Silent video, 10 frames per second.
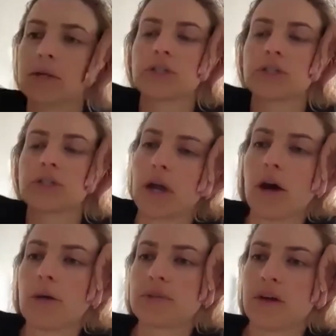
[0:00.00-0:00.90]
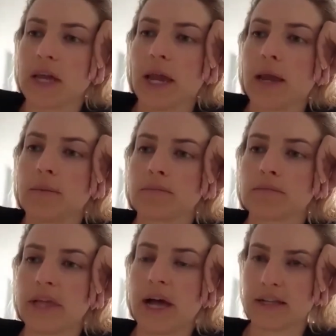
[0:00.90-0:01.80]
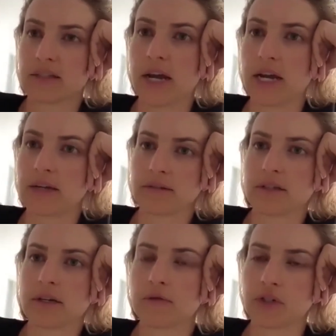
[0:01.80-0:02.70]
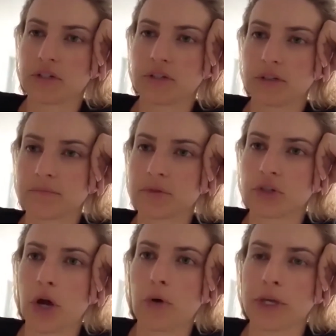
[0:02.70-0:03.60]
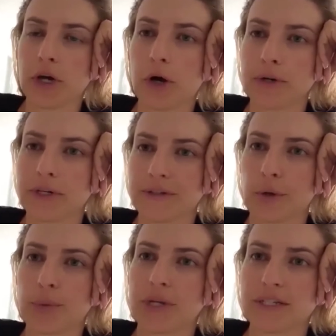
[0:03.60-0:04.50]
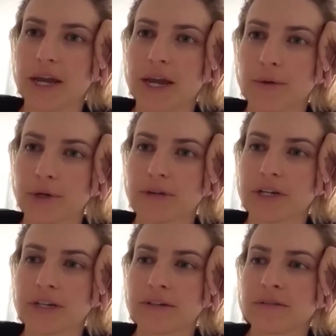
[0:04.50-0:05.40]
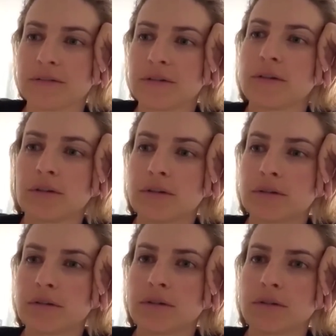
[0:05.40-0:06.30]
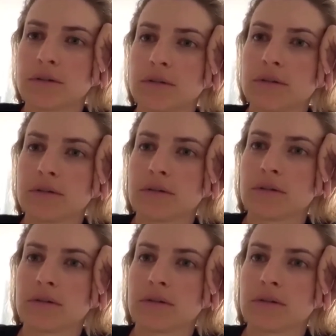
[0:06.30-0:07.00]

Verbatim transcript: did it help to have a game last night instead of just a show and go and its opening day at Wrigley? Yeah, it was